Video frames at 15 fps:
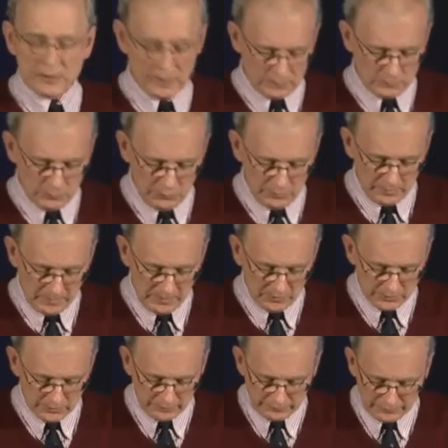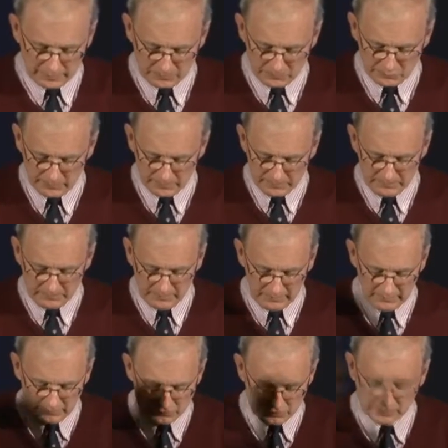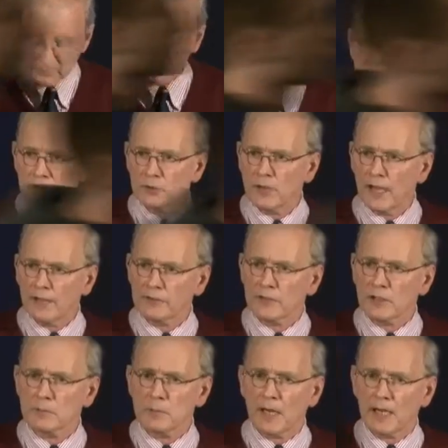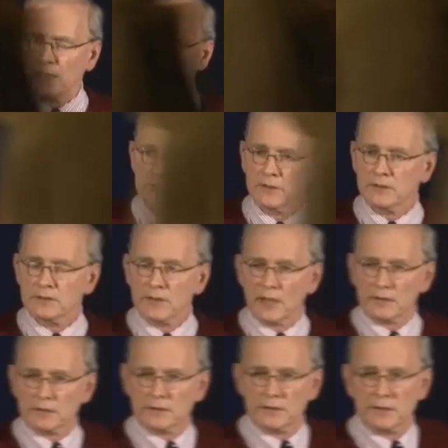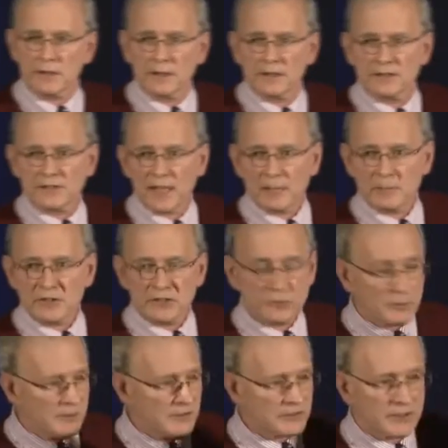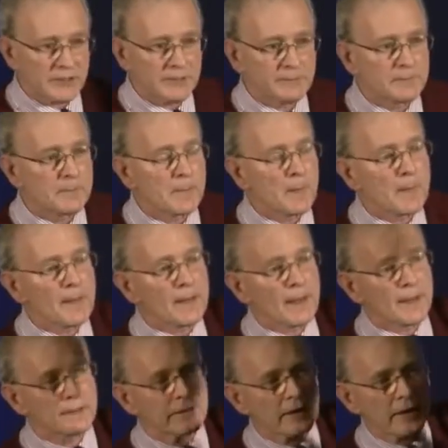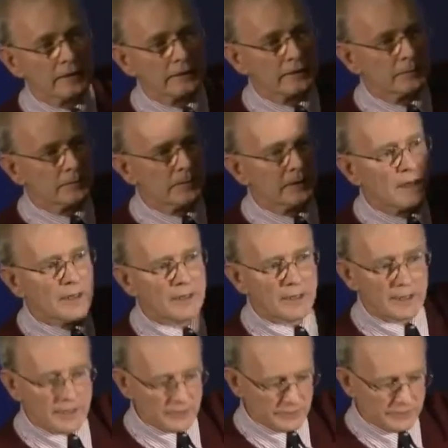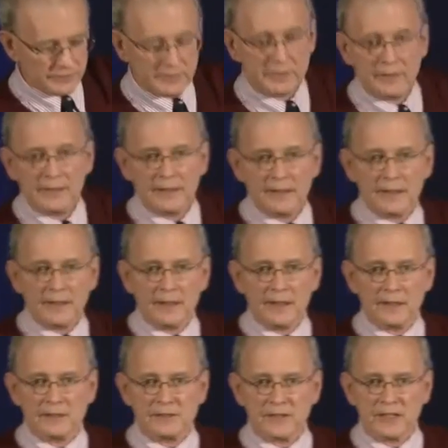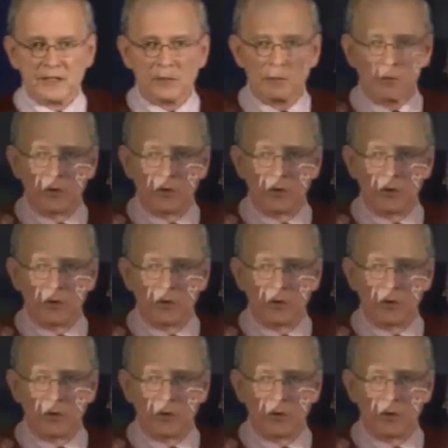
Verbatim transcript: you're going to hear more about in pharmacoepidemiology. You have their bios, Dr. Sami Suisa and Dr. Pierre Ernst. I'll say